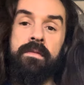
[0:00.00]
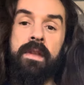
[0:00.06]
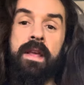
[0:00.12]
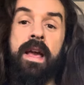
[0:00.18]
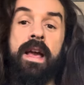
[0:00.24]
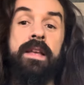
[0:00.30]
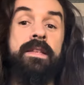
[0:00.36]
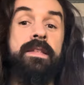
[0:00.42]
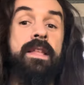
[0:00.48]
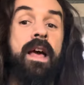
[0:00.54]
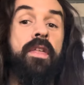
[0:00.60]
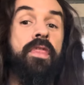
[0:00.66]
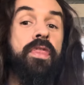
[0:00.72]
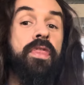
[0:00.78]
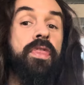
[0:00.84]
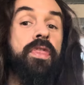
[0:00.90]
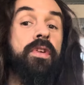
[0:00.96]
as
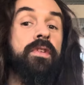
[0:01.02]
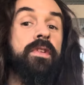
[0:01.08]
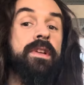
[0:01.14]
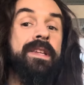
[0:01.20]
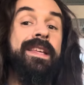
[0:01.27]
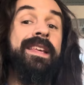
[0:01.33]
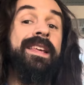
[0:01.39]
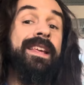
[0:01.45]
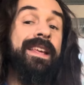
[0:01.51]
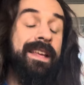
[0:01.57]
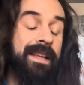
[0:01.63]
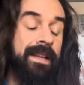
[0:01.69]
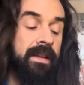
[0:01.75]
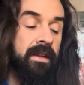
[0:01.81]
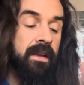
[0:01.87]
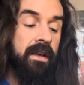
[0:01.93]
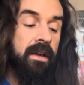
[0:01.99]
that
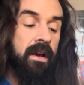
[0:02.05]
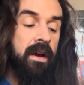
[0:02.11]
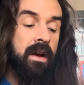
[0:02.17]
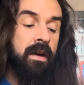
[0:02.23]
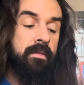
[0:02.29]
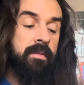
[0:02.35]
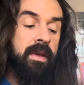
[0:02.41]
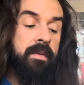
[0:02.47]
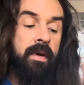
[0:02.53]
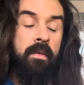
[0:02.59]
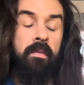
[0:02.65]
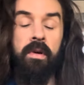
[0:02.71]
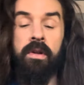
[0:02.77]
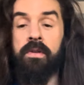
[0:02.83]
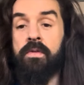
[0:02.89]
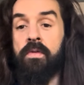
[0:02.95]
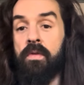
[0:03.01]
13 in my
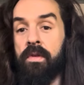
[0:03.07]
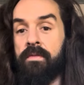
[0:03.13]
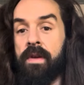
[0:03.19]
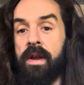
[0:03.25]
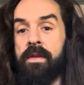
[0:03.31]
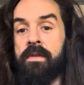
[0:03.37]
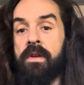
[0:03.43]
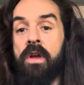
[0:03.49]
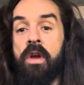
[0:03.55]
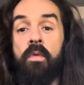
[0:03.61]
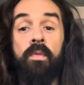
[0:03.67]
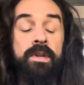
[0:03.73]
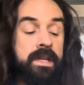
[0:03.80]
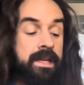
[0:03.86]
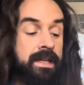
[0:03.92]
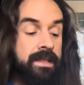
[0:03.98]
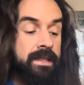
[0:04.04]
1 chord, right?
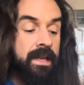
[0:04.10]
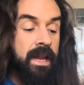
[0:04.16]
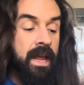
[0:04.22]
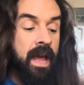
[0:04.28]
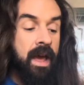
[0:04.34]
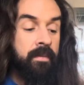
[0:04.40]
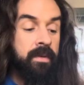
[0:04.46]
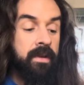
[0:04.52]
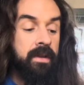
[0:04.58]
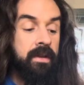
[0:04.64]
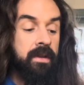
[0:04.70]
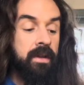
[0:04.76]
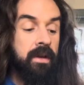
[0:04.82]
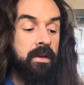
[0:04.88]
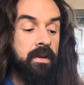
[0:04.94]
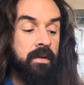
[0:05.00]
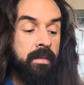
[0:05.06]
Which is gonna happen
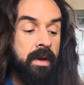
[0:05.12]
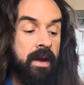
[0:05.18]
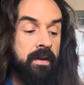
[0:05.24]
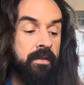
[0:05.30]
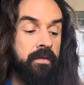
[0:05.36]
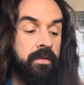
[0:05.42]
a good amount if